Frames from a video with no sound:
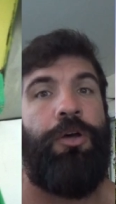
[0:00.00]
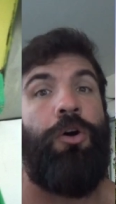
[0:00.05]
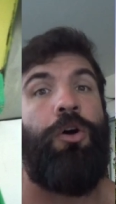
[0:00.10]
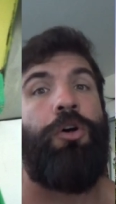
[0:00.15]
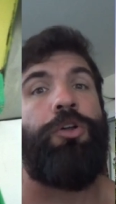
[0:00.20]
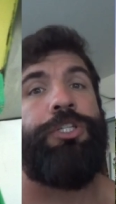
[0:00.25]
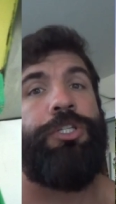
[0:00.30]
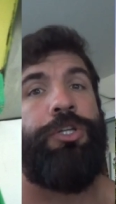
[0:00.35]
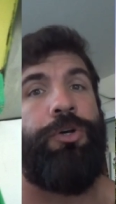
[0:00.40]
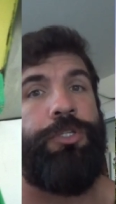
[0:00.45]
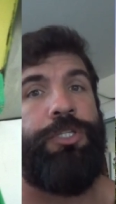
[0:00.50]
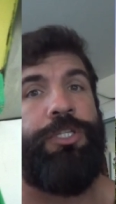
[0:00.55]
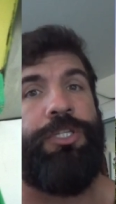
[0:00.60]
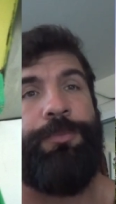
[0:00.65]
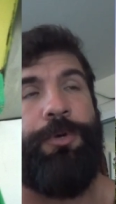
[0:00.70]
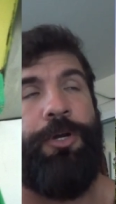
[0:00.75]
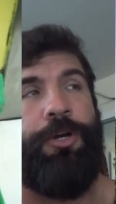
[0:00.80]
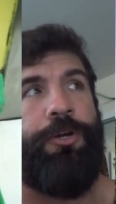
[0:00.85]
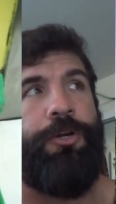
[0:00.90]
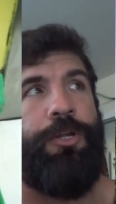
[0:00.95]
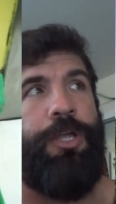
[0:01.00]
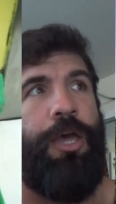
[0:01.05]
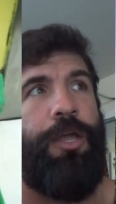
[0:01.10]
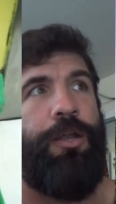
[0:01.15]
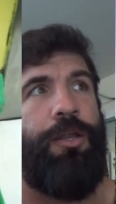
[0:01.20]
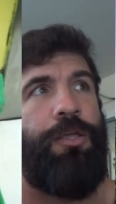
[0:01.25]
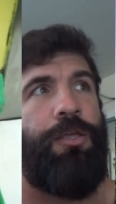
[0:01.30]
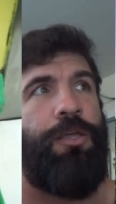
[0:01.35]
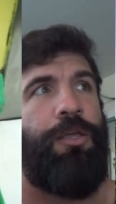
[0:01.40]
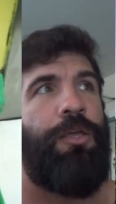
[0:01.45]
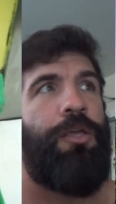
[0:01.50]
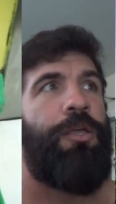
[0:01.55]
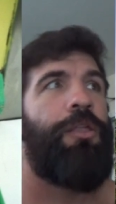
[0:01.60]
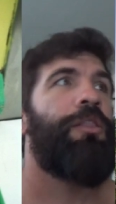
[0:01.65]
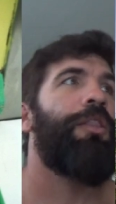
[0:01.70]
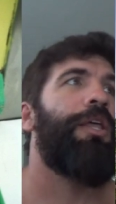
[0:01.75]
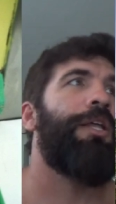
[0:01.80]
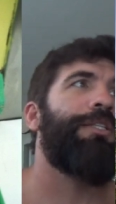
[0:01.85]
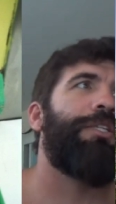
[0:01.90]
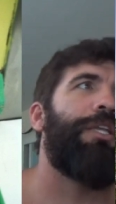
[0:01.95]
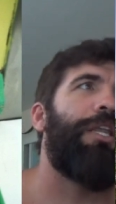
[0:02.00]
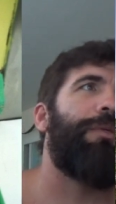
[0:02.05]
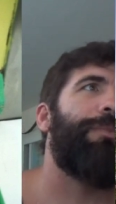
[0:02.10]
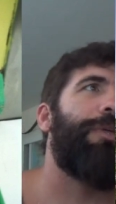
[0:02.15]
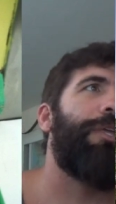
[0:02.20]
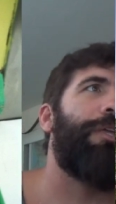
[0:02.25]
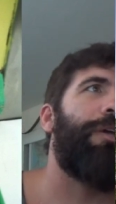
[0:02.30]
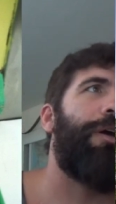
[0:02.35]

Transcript: also on Zip Air again. That's going to be